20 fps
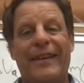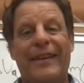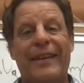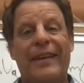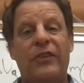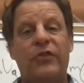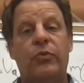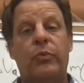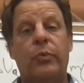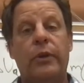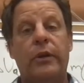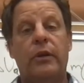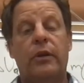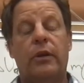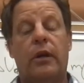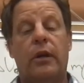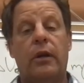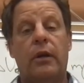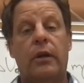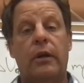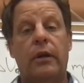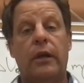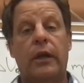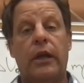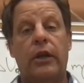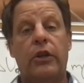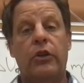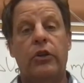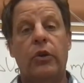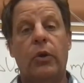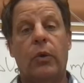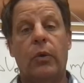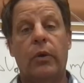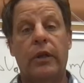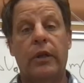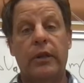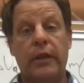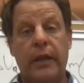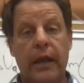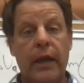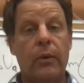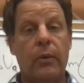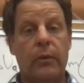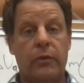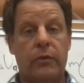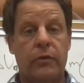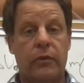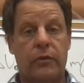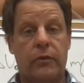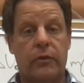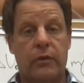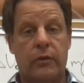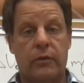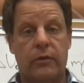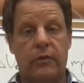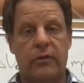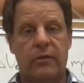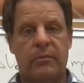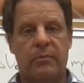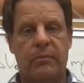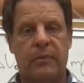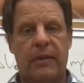is we are ignoring the air resistance.